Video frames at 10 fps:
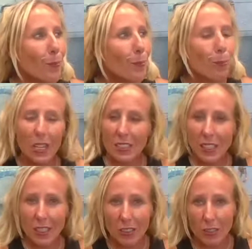But I
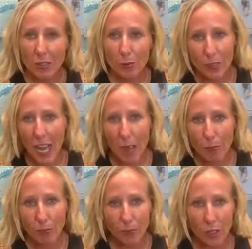take a little nap
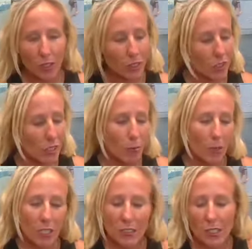for like 30
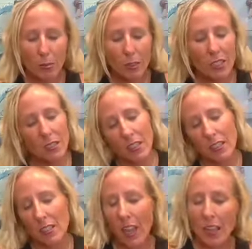minutes. He plays like
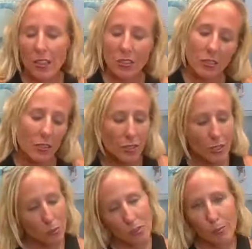nice,
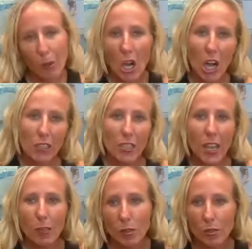spa
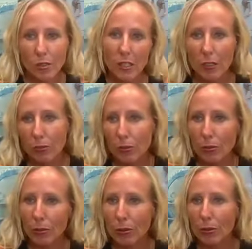type music.
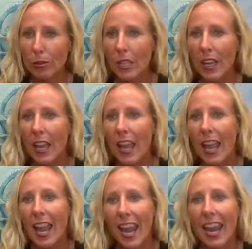Woo.
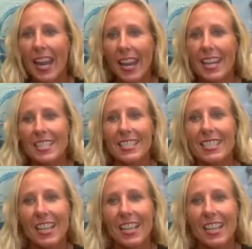And